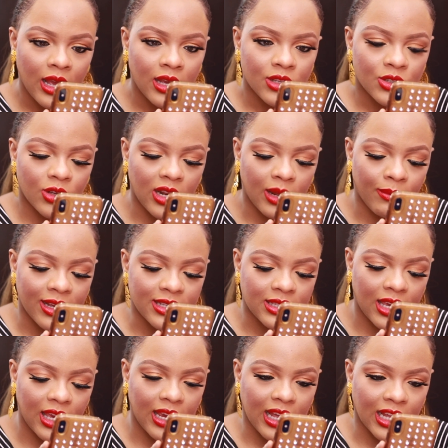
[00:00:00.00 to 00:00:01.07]
so that my
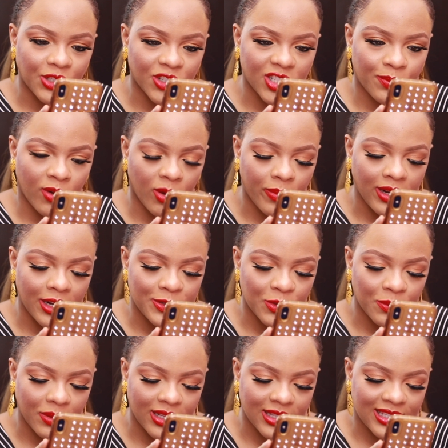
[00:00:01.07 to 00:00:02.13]
skin can just pop a
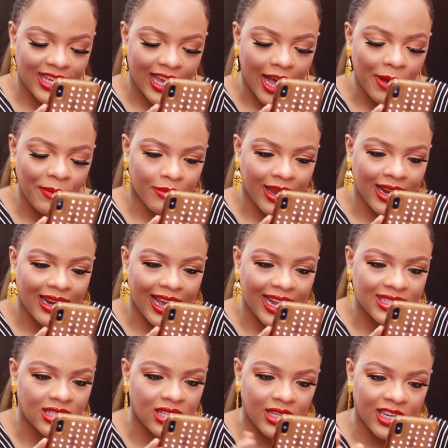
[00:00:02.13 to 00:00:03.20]
little bit. Yeah, my
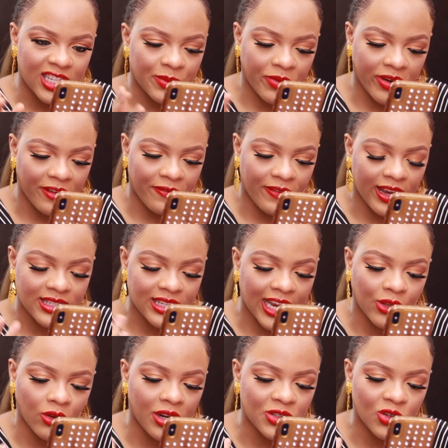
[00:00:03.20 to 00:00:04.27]
lighting is perfect.
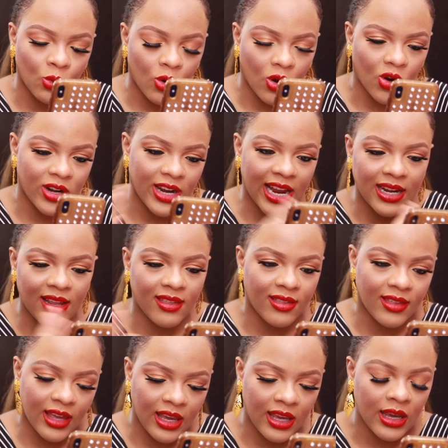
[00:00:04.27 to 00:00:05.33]
I don't need to work on
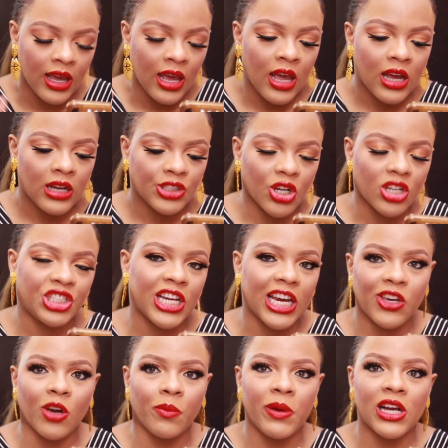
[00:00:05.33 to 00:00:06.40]
anything. Just
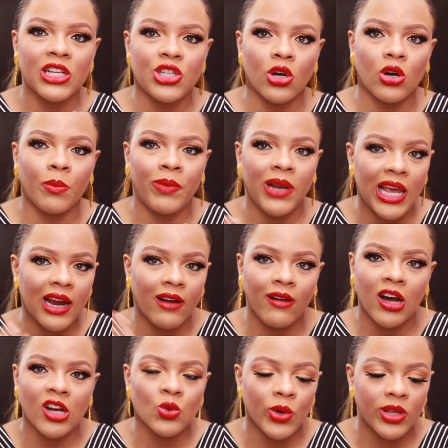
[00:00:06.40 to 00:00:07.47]
check your picture, play
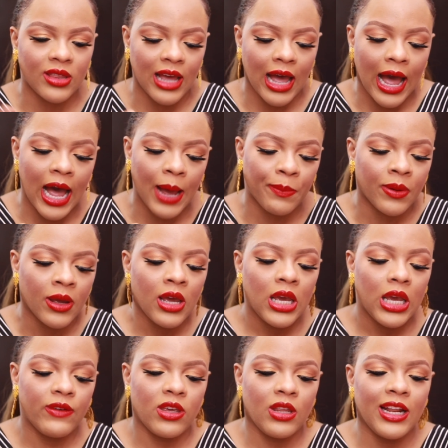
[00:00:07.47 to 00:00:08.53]
around with the app.
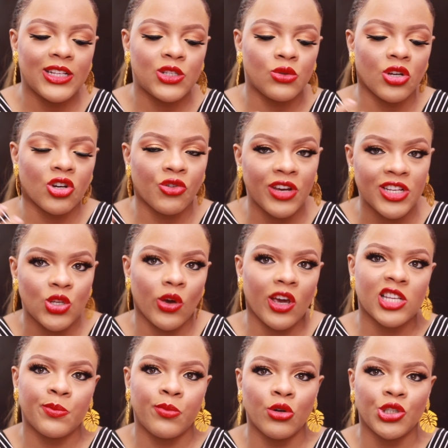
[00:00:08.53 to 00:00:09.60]
If you need to decrease your
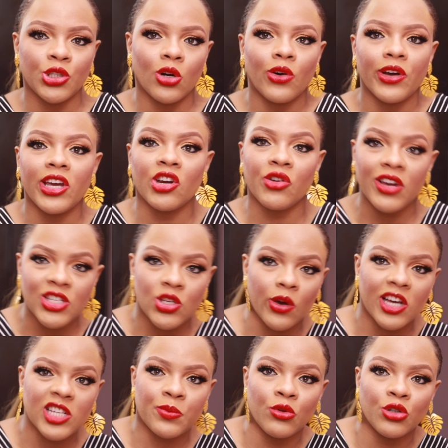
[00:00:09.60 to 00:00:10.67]
exposure or increase your
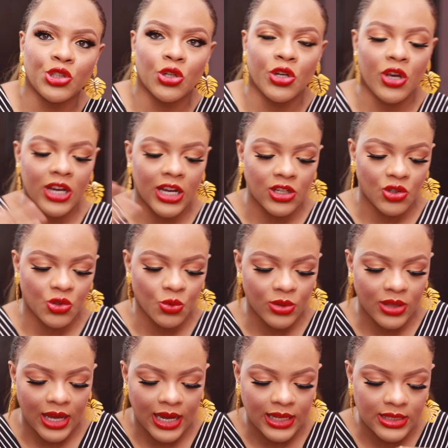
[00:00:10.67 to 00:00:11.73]
exposure, you can do
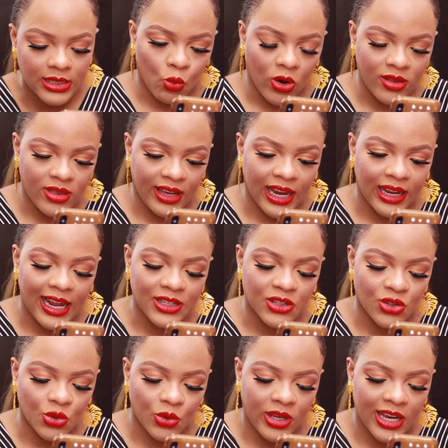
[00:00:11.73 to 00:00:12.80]
that. One thing I like
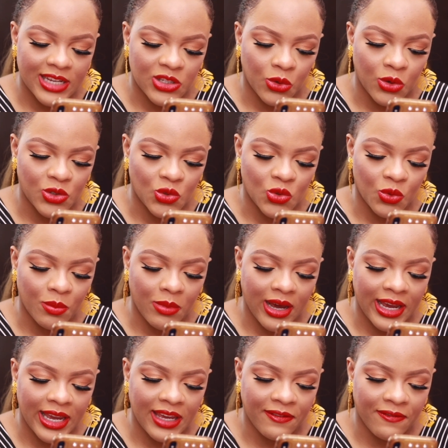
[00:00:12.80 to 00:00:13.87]
to do here is to go to
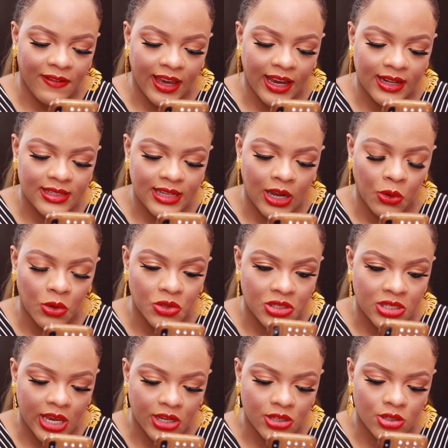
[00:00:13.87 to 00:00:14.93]
my effects and go to
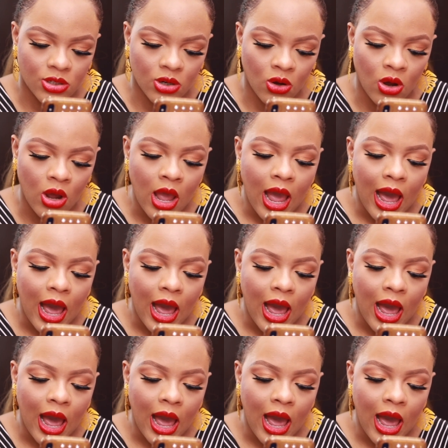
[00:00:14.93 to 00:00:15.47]
texture.